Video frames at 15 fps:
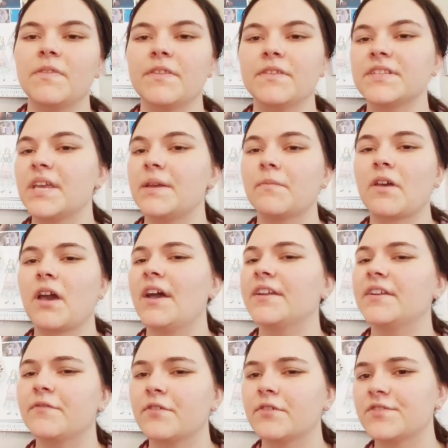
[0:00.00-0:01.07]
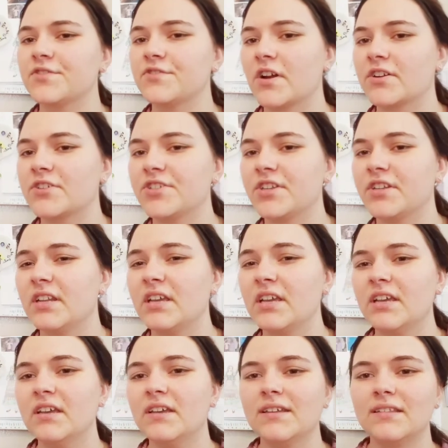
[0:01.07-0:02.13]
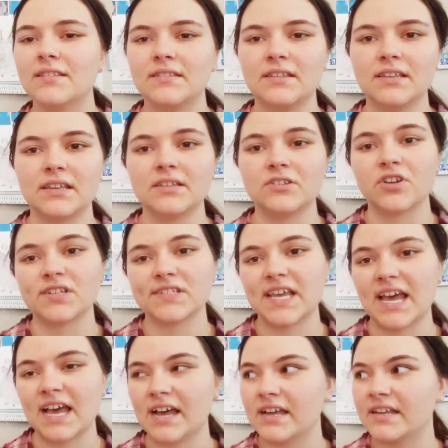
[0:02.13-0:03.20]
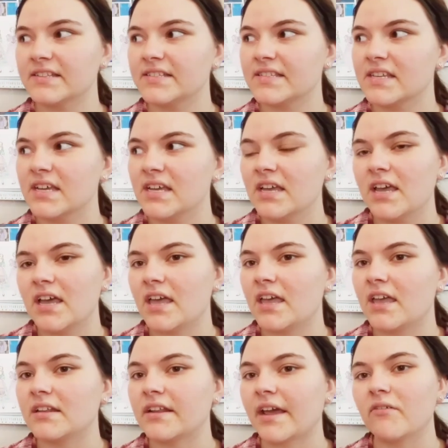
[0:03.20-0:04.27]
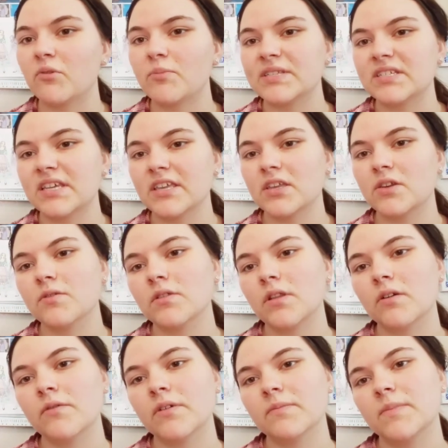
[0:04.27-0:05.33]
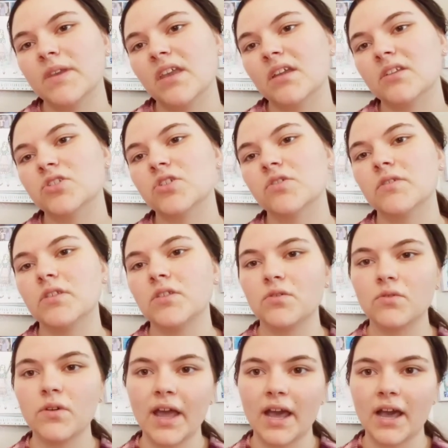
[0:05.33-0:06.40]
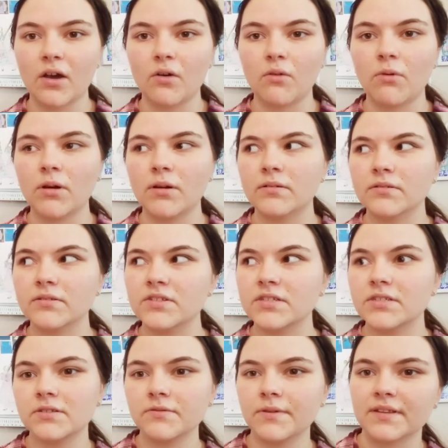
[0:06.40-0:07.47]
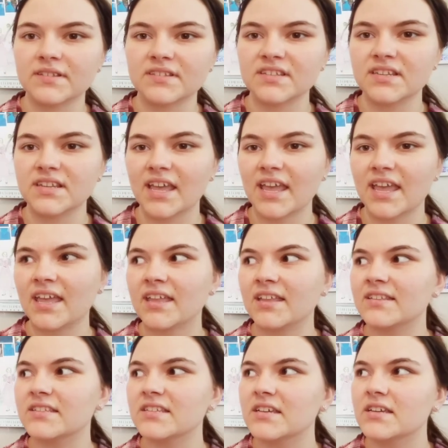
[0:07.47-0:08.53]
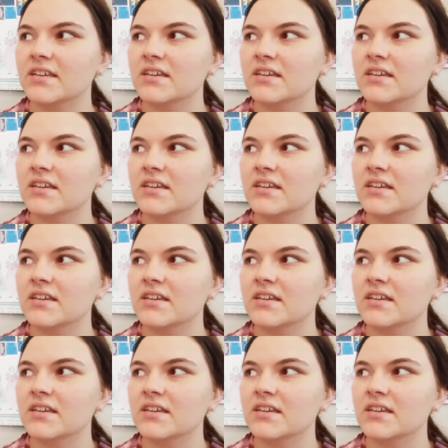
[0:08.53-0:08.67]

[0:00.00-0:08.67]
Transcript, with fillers: the same kind of construction the dress has, and I will be taking you along with me and showing you how to do it. And